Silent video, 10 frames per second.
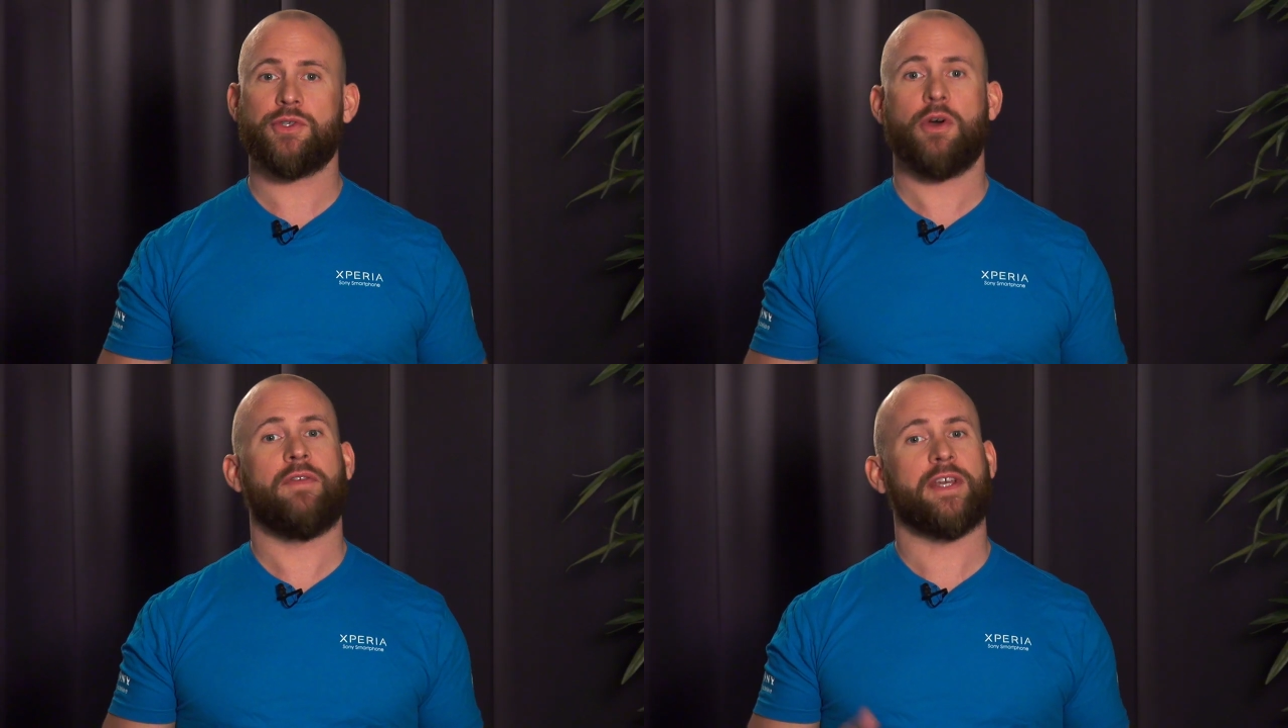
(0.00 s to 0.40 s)

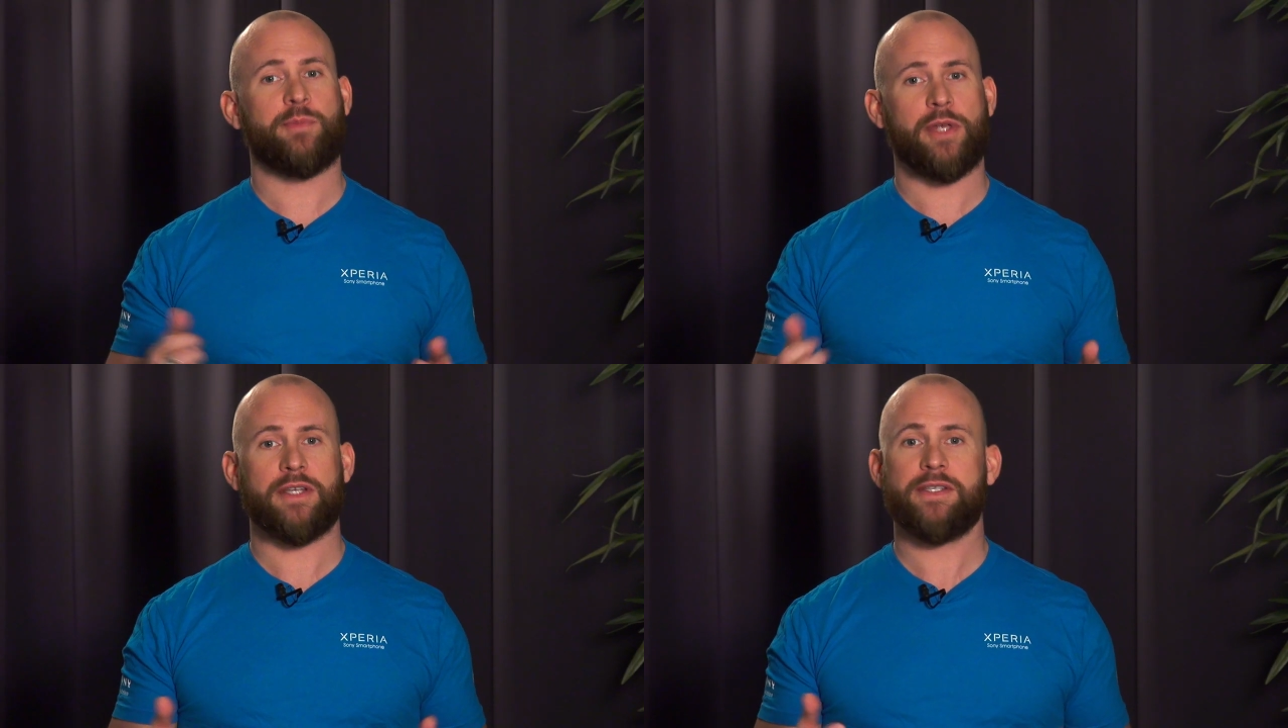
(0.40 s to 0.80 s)
of
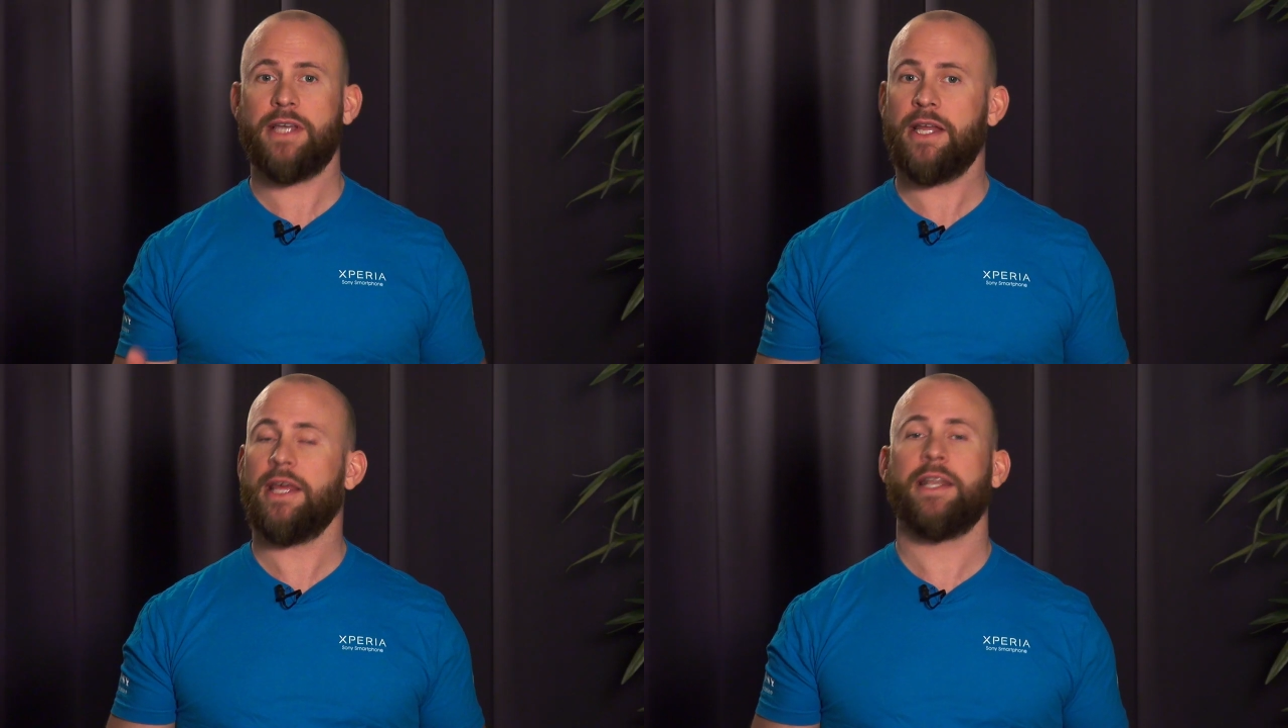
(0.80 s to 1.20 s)
Xperia
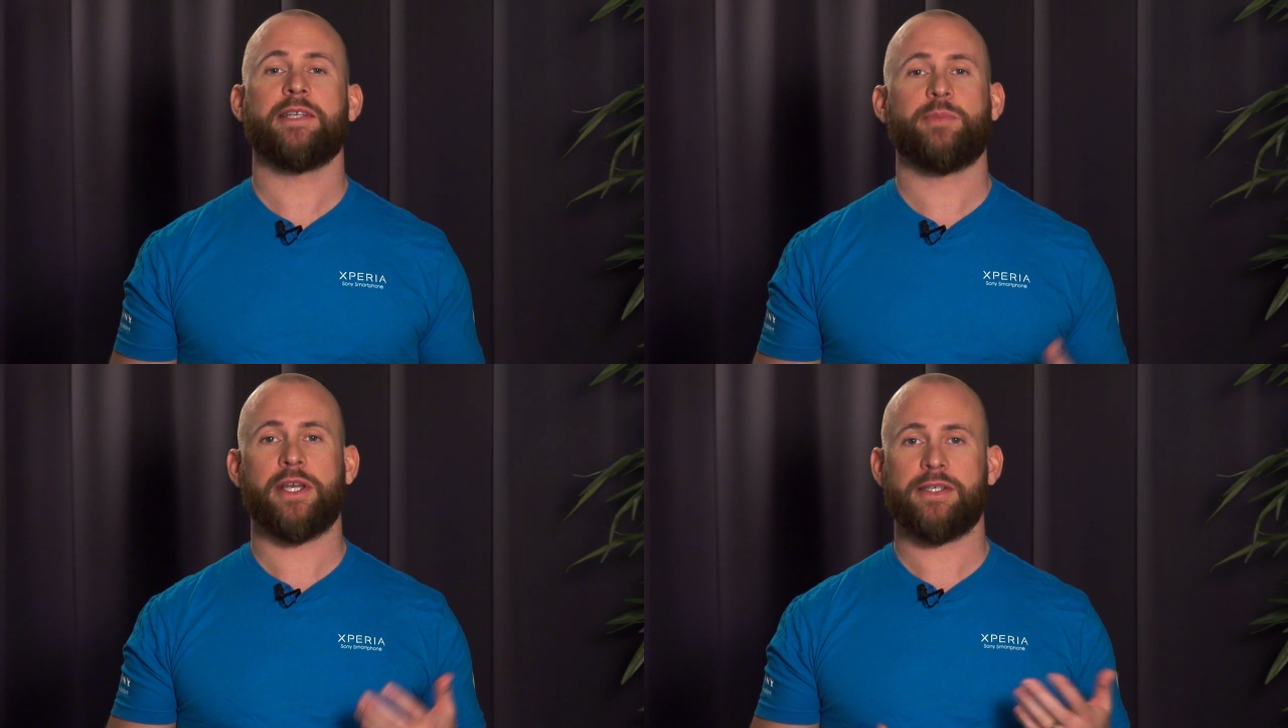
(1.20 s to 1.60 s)
Z and
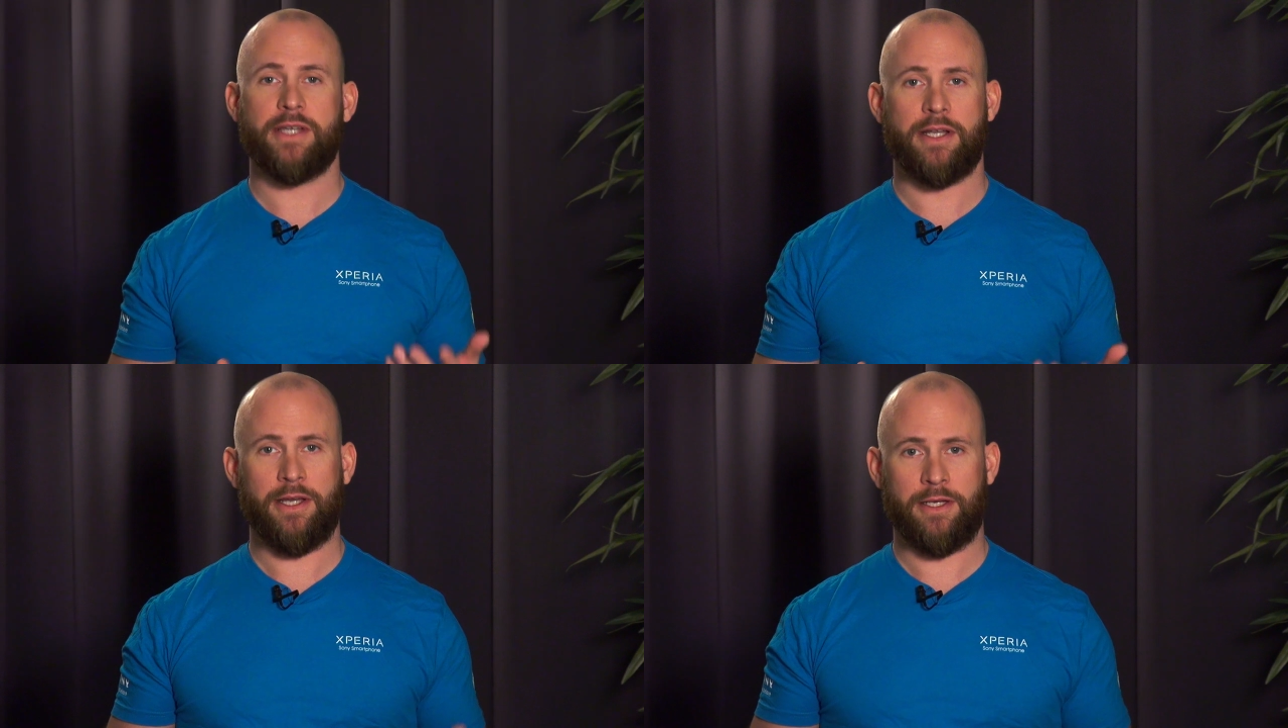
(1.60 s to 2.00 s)
Xperia
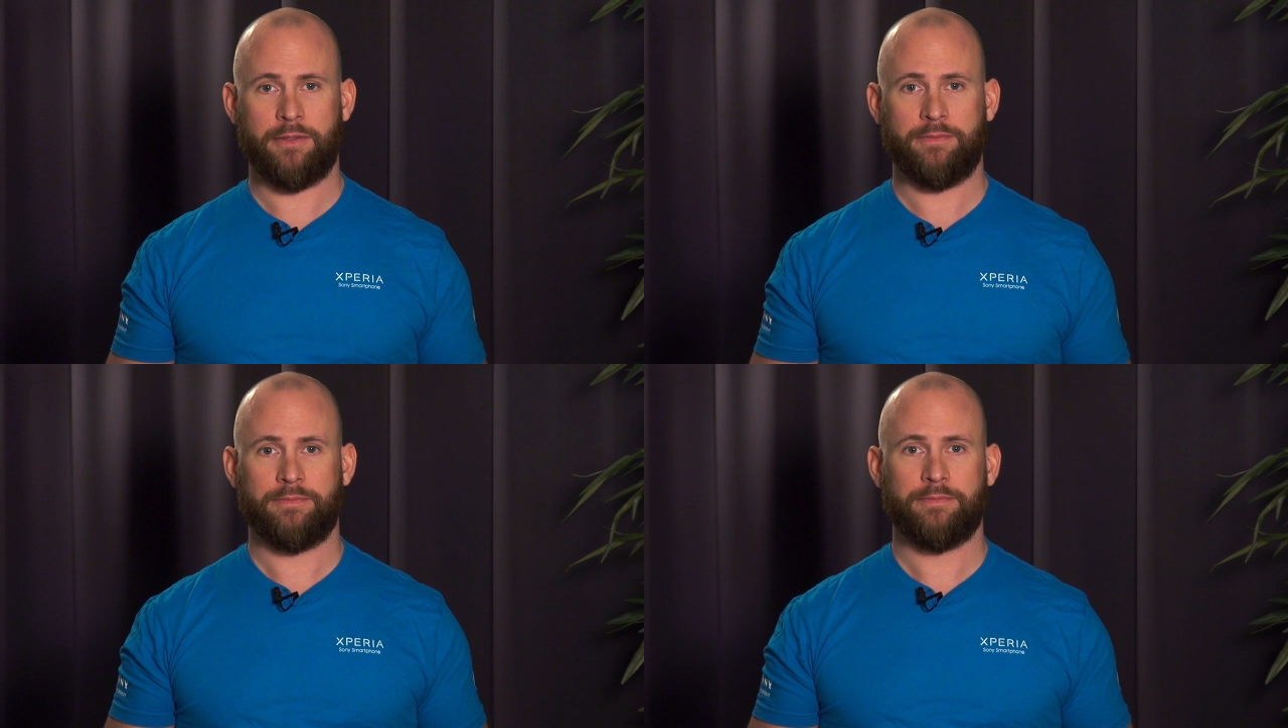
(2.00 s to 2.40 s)
Z L.